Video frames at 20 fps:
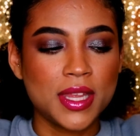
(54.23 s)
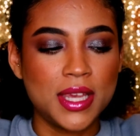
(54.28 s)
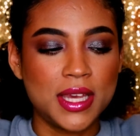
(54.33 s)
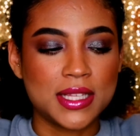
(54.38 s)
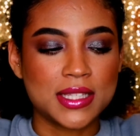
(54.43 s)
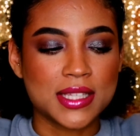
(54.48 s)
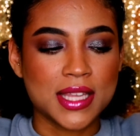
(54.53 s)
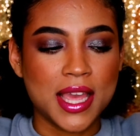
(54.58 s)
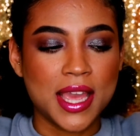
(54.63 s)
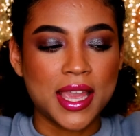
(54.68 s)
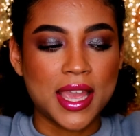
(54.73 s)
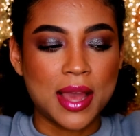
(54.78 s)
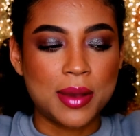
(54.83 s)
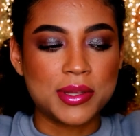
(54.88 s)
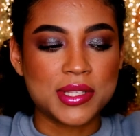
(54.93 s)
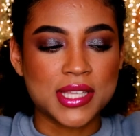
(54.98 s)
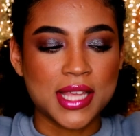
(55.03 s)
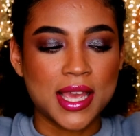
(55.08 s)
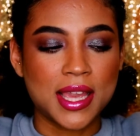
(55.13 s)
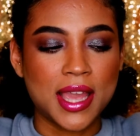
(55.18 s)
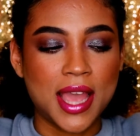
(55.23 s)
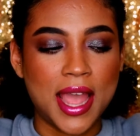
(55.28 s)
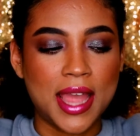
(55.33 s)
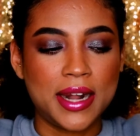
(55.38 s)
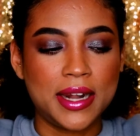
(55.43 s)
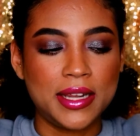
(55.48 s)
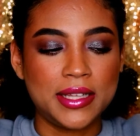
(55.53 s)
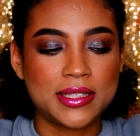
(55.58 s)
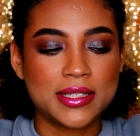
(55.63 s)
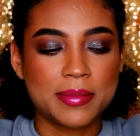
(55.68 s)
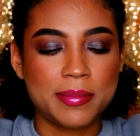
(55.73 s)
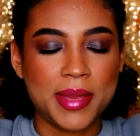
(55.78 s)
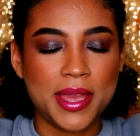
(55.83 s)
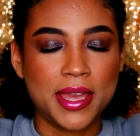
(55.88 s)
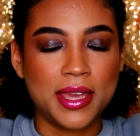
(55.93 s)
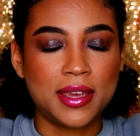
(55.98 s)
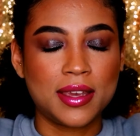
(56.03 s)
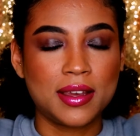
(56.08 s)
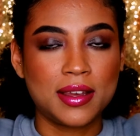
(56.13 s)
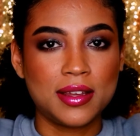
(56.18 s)
It's like, I was like, I need to
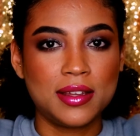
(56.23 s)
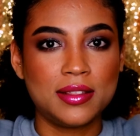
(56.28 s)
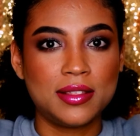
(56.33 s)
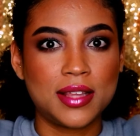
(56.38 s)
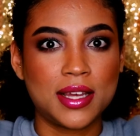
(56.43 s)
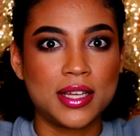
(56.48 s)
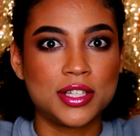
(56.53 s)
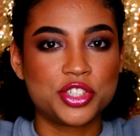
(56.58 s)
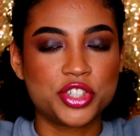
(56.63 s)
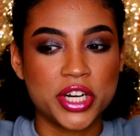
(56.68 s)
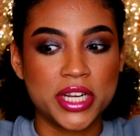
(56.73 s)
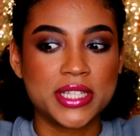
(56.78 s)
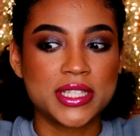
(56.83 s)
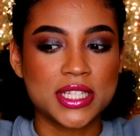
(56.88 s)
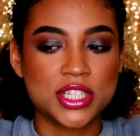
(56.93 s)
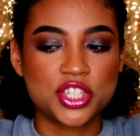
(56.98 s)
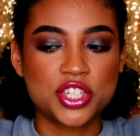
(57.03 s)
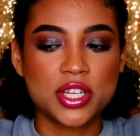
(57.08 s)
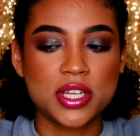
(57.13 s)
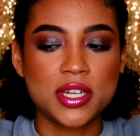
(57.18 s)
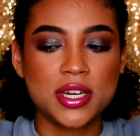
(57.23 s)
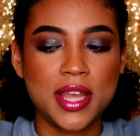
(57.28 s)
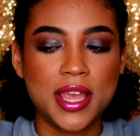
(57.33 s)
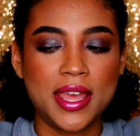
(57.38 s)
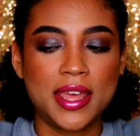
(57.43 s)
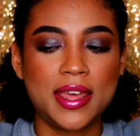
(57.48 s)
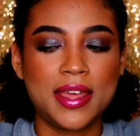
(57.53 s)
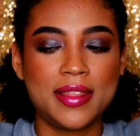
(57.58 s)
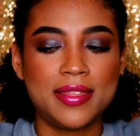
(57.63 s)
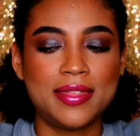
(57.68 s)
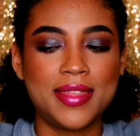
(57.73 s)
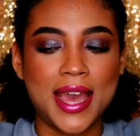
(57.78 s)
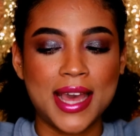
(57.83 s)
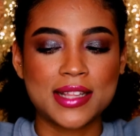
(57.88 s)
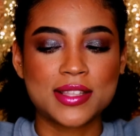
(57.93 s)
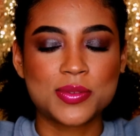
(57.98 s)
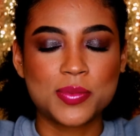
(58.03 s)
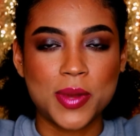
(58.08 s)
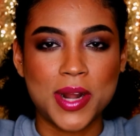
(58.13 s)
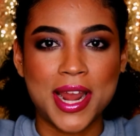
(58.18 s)
make the transition. And
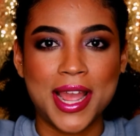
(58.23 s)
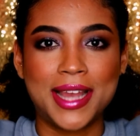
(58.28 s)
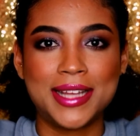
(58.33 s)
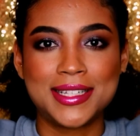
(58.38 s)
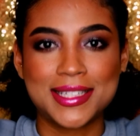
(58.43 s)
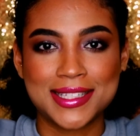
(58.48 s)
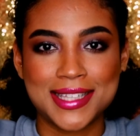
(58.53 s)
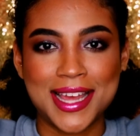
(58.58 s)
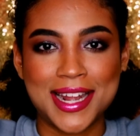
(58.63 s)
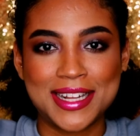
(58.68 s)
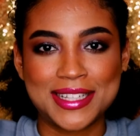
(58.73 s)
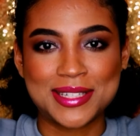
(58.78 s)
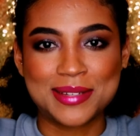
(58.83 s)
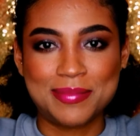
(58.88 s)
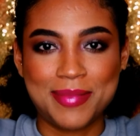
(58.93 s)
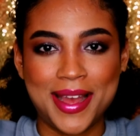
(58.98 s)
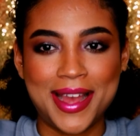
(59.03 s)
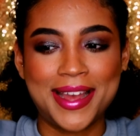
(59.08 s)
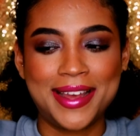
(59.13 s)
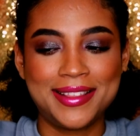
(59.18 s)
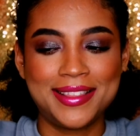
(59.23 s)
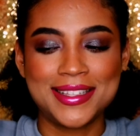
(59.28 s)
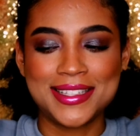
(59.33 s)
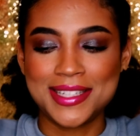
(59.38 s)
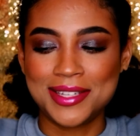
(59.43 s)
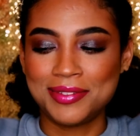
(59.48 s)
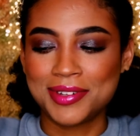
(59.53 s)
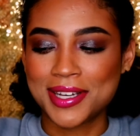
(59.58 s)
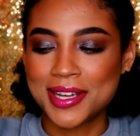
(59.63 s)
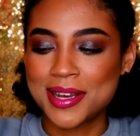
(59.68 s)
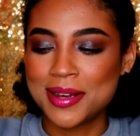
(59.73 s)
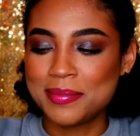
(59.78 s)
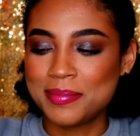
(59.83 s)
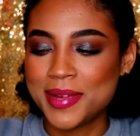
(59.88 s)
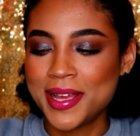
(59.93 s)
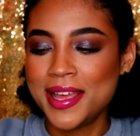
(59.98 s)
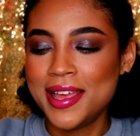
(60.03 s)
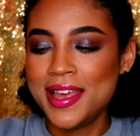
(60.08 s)
that's when I decided to buy the Diva Cup.